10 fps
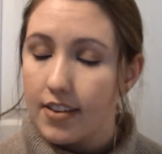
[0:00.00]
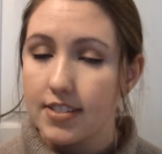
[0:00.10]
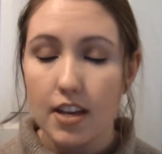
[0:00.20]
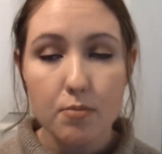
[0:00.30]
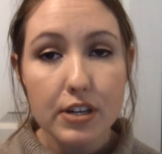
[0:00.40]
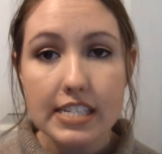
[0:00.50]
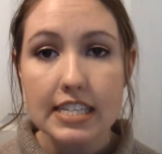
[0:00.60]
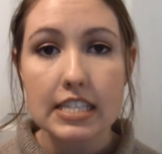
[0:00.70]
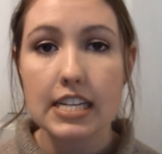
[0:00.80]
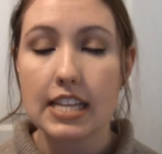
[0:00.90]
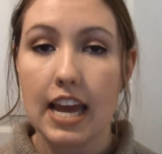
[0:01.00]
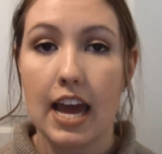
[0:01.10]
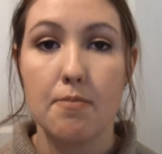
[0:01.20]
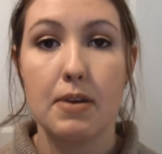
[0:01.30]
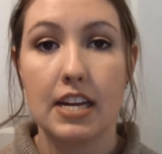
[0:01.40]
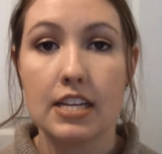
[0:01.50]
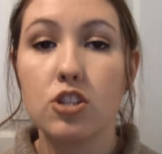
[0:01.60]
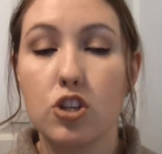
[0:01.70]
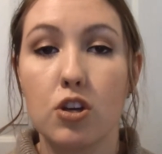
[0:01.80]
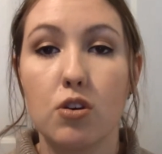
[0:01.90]
Some reason lately I have been
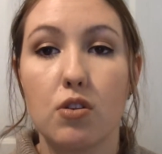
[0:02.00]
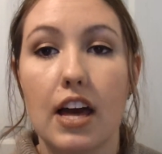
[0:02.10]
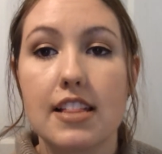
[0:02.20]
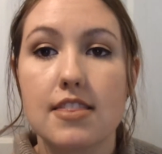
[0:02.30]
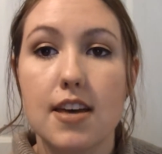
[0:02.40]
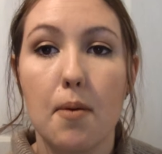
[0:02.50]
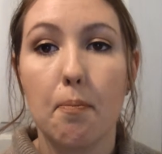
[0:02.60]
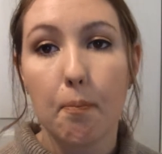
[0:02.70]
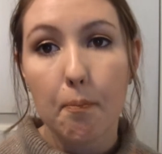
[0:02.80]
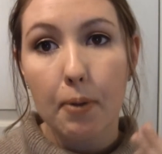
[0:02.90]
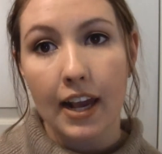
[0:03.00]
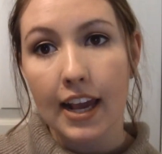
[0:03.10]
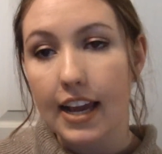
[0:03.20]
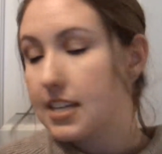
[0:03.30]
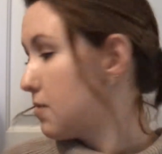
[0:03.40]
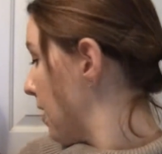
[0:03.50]
into like the pinks,